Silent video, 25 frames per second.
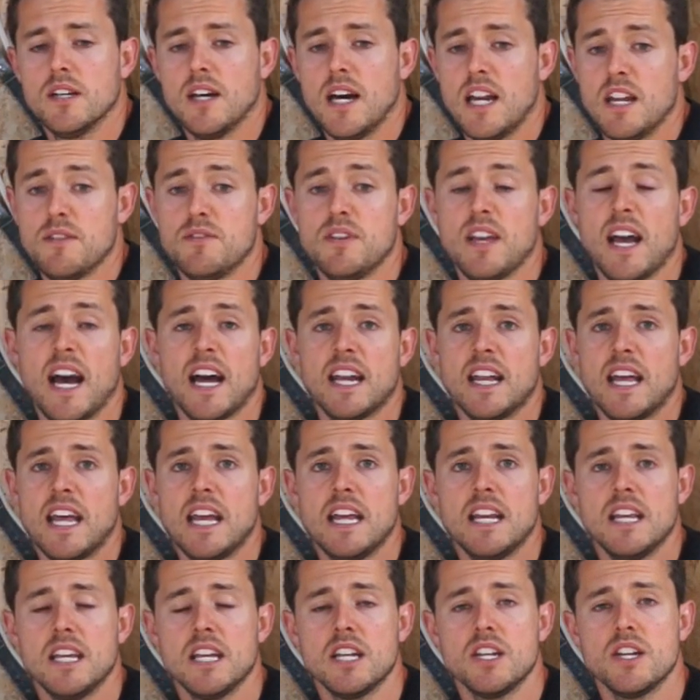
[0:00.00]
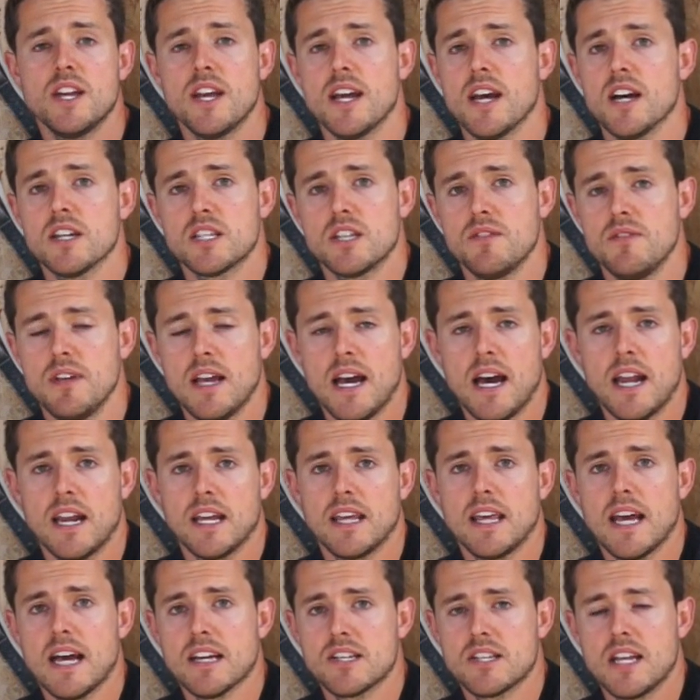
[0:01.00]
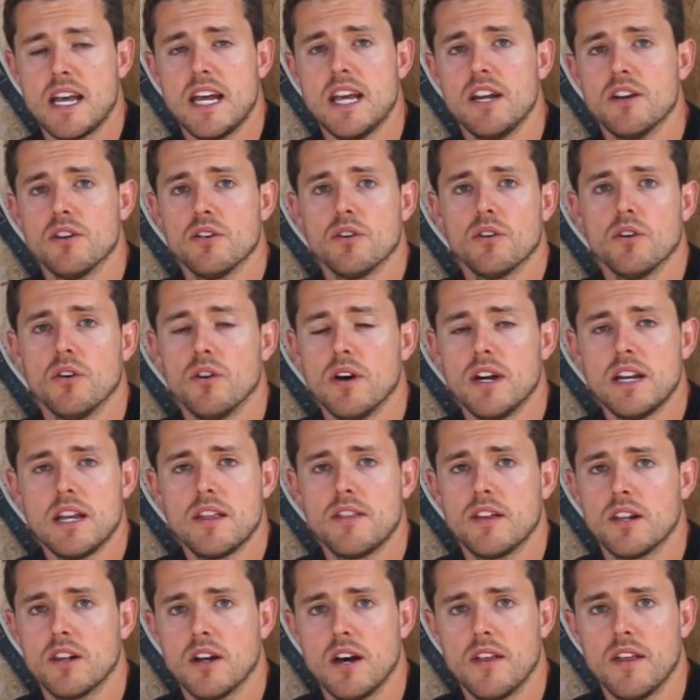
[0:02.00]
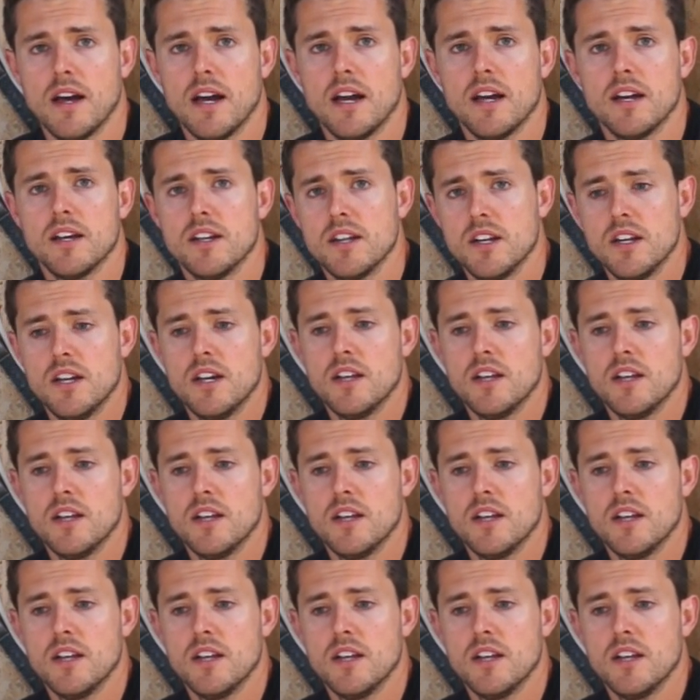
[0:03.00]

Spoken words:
And if you had heating in your house, if you had a gas heater or anything like that,